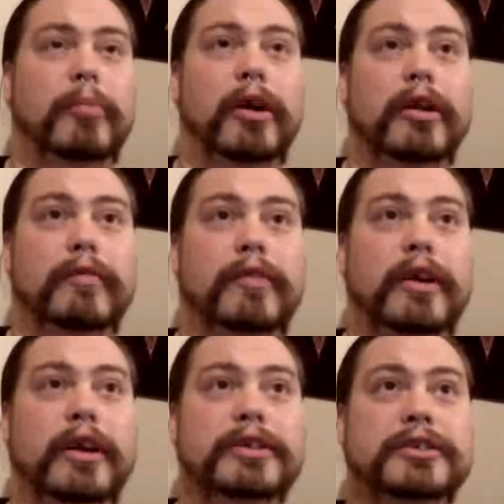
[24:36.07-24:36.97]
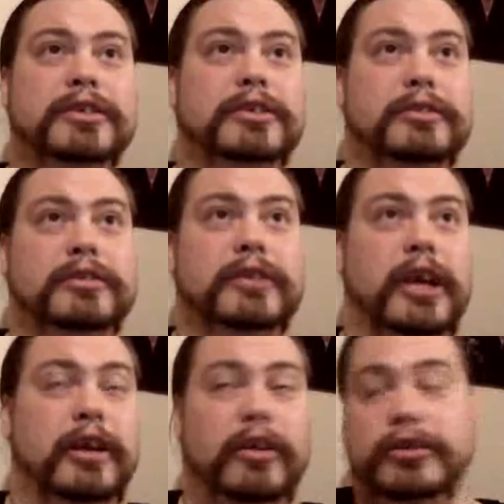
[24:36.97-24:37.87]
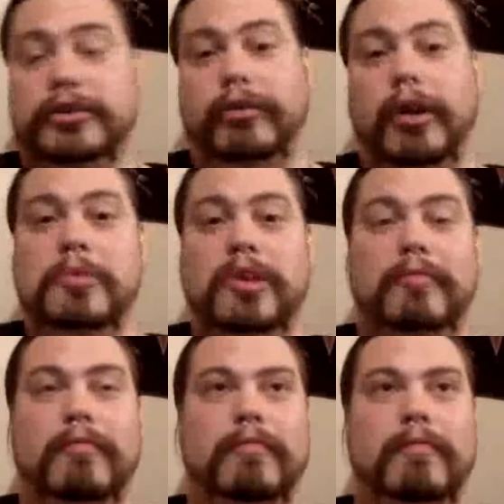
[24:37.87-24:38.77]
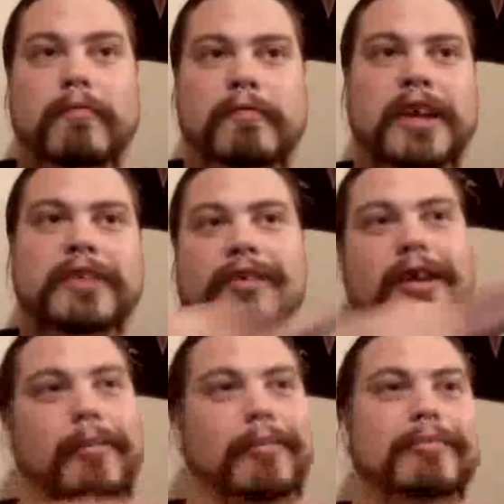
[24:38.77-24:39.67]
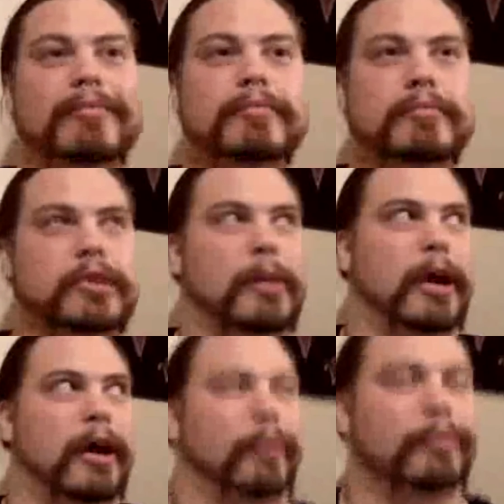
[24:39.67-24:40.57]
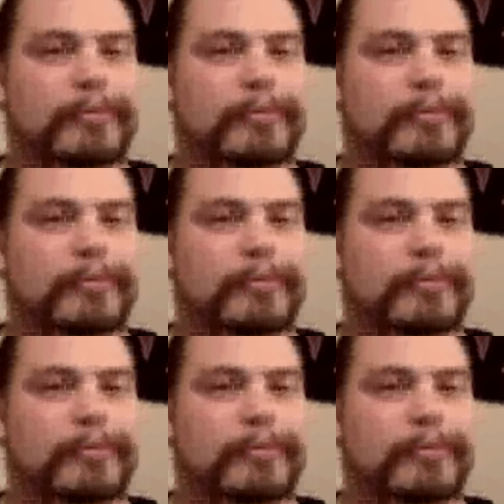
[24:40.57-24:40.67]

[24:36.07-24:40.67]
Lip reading: part of the fun is taking your screw-ups and fixing them somehow.